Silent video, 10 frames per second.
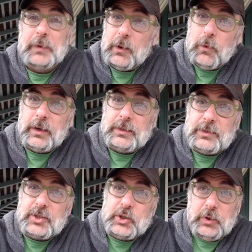But I want to
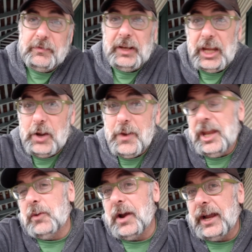shoot a video
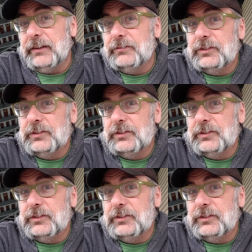anyway.